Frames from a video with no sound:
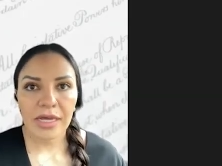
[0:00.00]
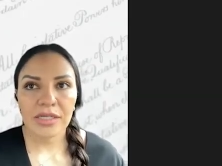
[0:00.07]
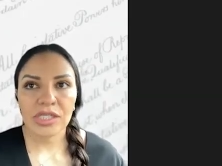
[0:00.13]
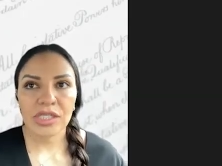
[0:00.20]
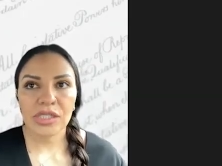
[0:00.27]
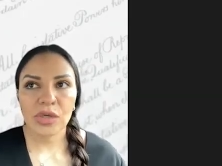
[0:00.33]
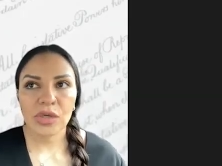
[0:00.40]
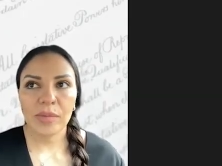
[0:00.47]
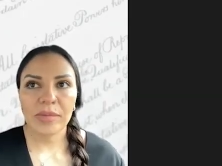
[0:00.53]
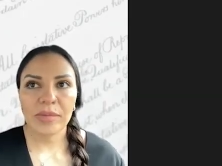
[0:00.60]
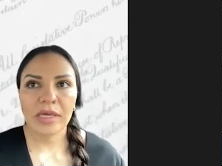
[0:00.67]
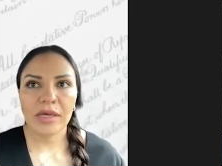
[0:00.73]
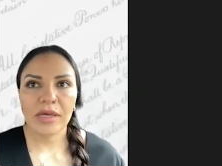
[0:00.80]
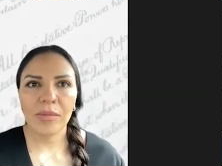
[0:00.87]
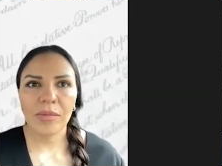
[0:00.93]
she told
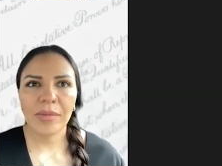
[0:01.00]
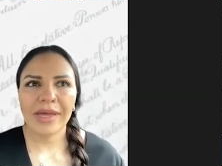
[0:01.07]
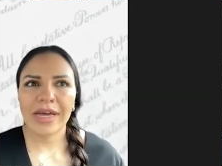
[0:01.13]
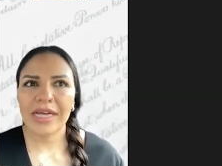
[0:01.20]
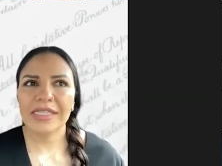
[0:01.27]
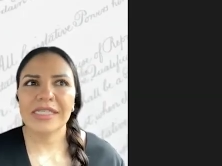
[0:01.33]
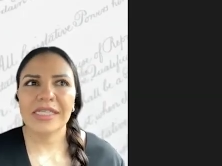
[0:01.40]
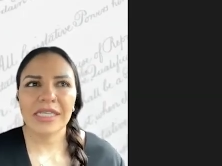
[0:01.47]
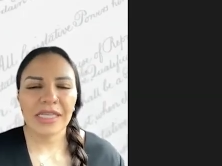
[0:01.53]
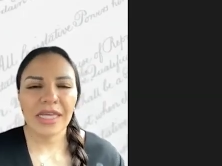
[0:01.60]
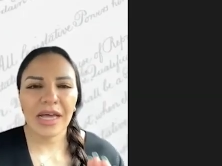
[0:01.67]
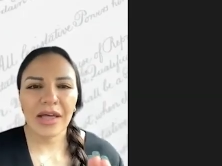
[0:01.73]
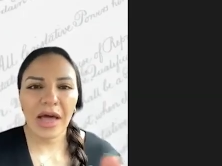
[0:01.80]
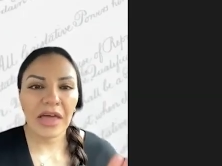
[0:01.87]
me, oh my God, Cynthia,